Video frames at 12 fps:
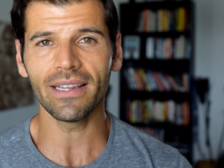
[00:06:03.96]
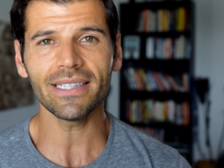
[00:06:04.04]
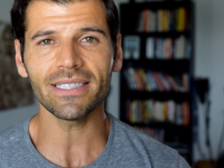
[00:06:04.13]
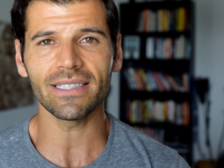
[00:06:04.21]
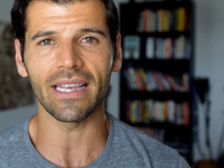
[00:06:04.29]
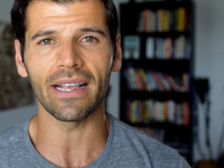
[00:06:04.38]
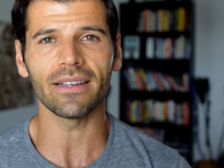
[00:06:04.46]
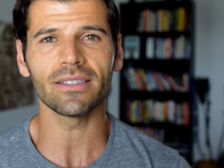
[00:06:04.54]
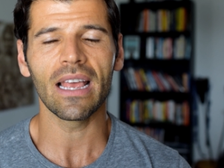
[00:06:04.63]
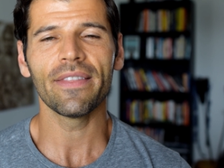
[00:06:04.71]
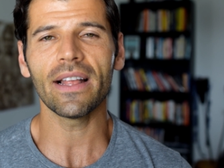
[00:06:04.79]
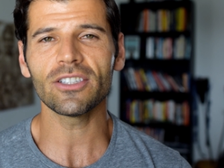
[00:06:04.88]
listings,
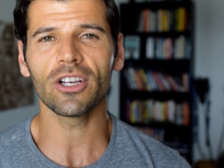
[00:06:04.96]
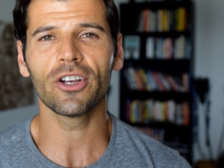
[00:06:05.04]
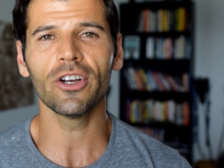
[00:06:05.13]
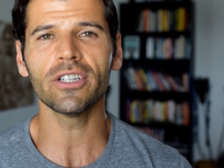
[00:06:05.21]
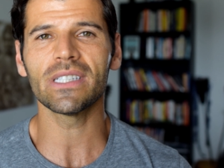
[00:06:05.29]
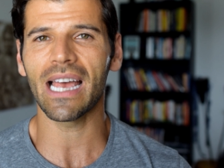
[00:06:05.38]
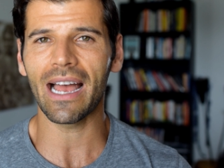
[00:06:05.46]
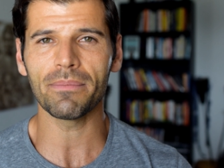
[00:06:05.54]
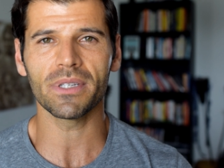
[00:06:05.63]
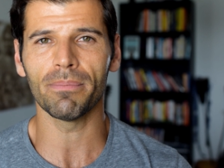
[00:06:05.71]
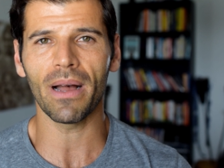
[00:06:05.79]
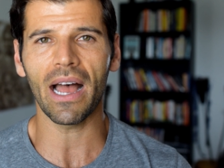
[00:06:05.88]
that's a good time
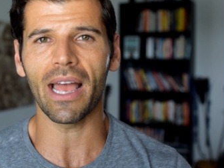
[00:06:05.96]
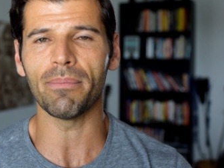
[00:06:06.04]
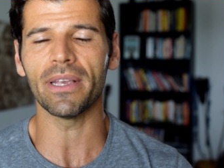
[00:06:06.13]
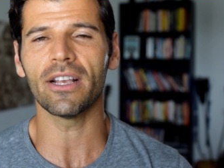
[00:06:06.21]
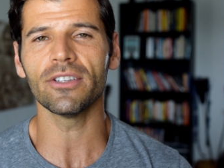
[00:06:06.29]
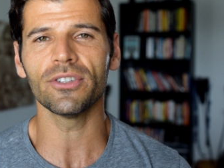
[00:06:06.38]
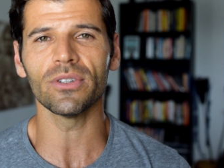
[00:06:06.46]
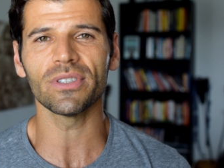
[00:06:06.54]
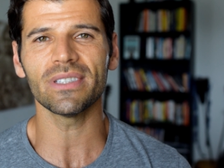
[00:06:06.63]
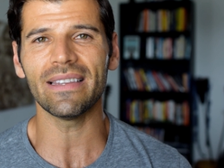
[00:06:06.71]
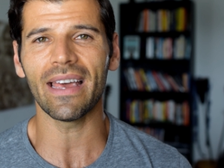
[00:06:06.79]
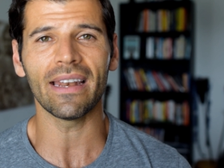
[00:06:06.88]
to buy because you'll
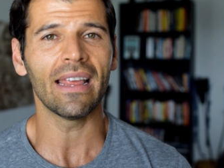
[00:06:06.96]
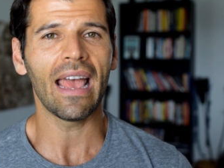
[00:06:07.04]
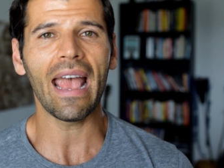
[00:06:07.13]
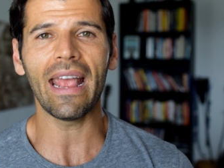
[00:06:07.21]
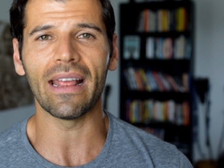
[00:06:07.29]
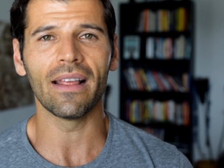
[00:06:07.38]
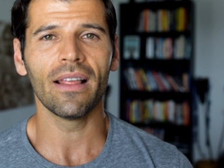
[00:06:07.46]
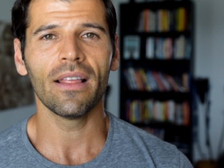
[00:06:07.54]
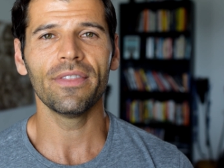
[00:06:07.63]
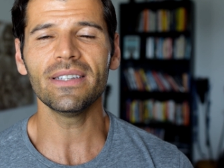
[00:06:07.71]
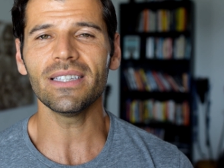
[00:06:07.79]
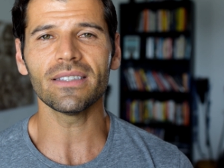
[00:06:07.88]
see that hey,
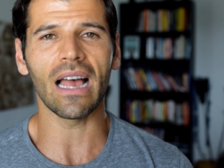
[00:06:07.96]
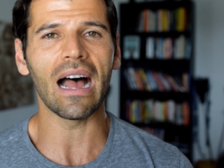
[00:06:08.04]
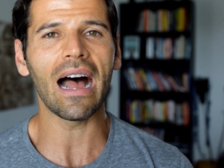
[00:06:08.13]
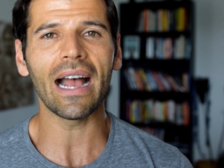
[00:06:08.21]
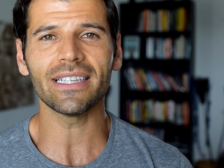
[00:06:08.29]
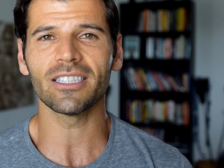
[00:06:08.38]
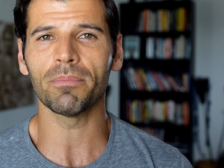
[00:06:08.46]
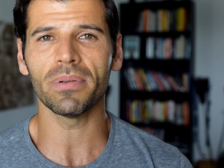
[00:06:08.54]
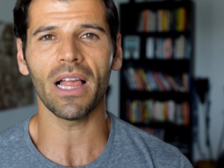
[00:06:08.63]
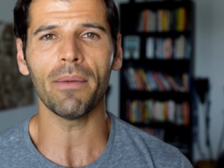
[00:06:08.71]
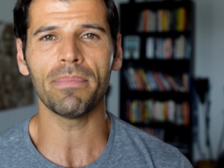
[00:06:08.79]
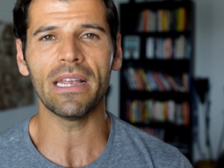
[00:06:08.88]
this is a high
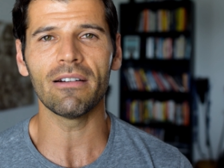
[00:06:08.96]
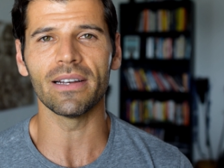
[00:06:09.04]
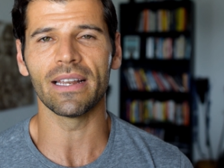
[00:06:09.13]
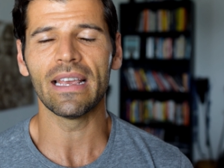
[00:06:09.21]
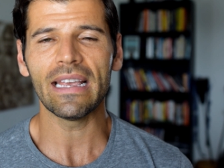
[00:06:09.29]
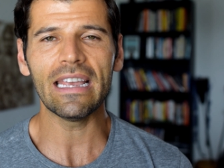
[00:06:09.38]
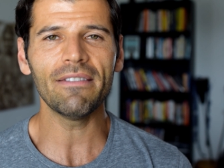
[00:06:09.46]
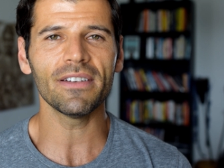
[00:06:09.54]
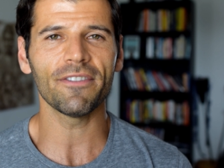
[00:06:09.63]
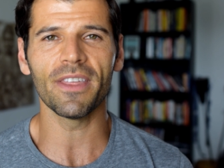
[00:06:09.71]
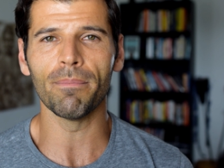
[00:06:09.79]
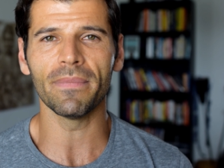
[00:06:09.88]
supply period. Even
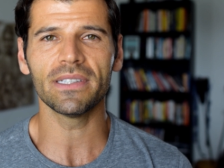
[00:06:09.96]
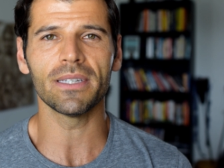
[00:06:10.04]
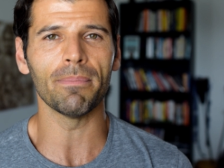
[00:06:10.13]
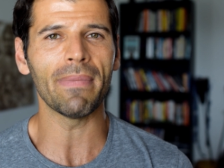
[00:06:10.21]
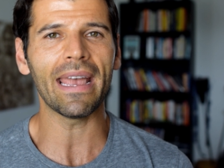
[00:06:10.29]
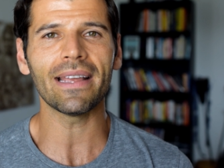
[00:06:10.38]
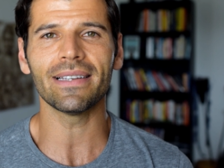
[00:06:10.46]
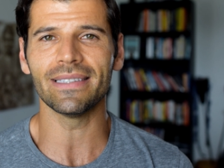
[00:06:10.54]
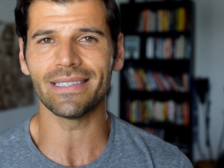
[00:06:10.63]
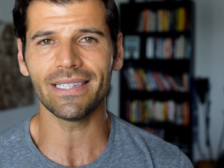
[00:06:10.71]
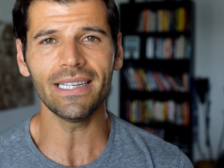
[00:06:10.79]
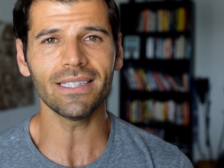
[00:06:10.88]
if the demand
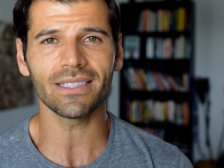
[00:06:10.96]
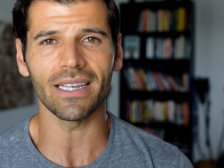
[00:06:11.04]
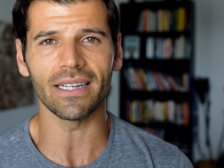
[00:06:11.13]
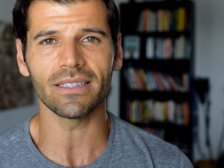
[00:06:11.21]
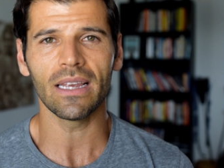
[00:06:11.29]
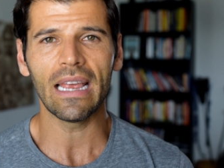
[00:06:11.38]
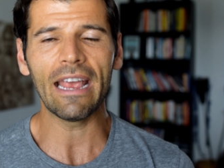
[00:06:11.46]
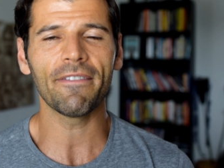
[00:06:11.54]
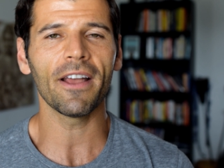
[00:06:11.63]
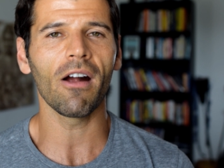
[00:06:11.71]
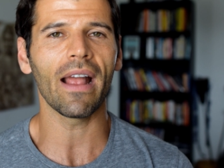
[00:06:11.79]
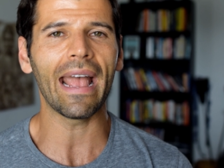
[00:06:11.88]
is decent, if
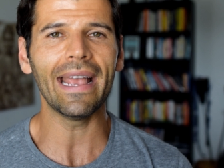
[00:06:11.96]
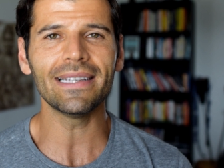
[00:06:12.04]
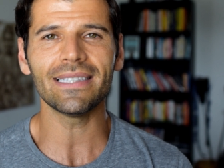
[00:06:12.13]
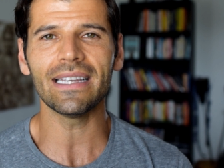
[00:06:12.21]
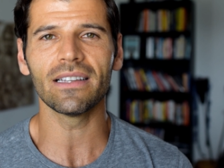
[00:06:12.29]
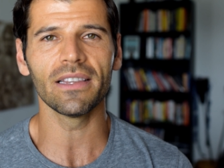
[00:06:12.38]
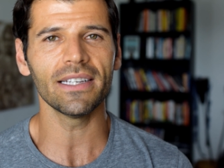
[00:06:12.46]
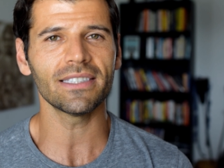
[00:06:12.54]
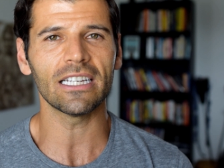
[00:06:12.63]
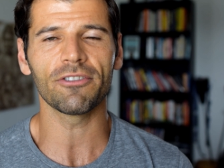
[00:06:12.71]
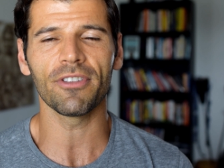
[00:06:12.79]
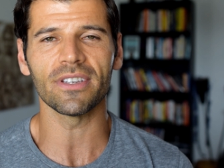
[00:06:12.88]
there are 18
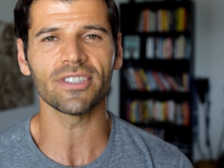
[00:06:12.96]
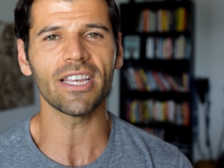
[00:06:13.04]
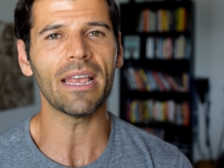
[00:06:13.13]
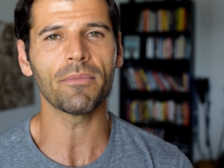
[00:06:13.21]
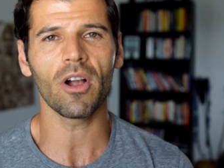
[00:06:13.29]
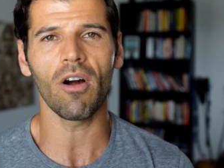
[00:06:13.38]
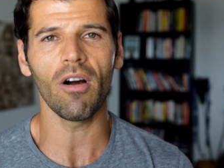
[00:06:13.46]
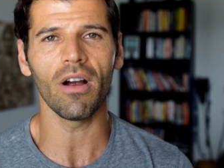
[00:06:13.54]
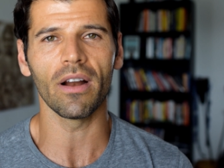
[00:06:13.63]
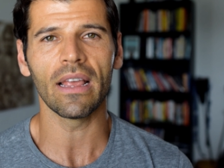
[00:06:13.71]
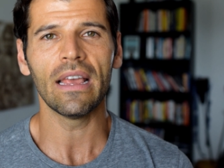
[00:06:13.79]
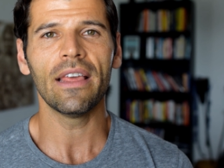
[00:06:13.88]
listings for the same
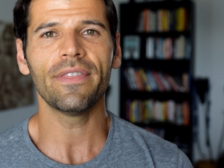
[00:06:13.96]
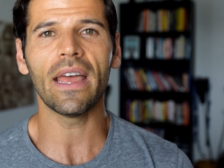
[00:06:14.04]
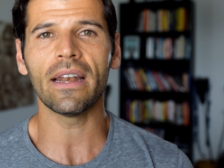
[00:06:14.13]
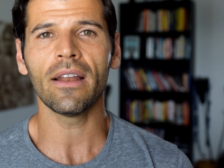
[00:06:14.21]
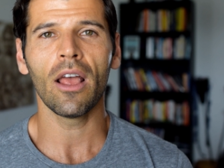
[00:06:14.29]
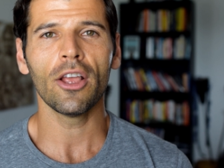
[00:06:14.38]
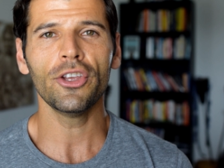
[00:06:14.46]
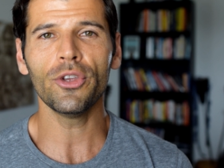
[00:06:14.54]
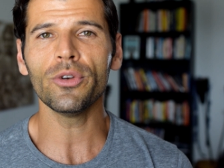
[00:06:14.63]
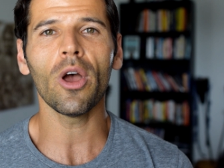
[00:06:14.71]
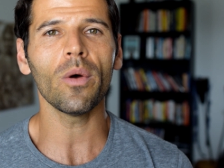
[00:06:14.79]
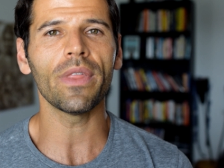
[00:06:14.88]
card, then you
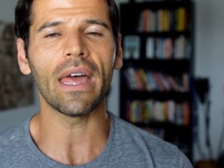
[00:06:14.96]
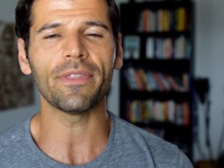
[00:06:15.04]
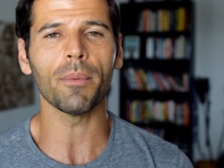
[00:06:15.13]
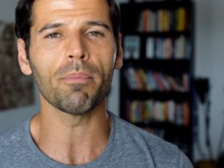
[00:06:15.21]
know that the